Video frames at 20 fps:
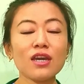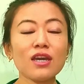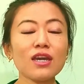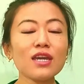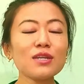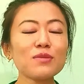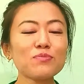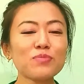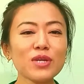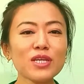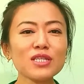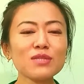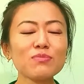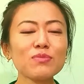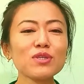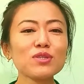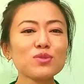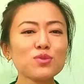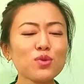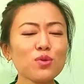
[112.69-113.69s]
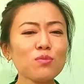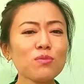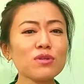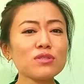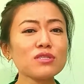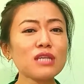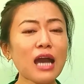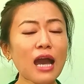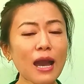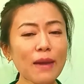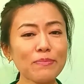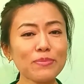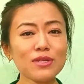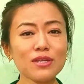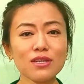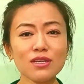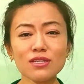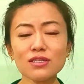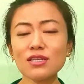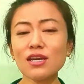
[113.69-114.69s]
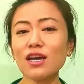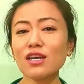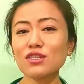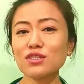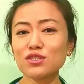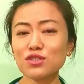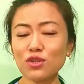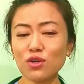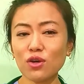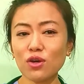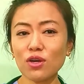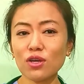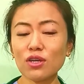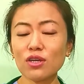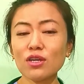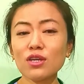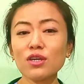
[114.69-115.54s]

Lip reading: It brings me so much happiness and joy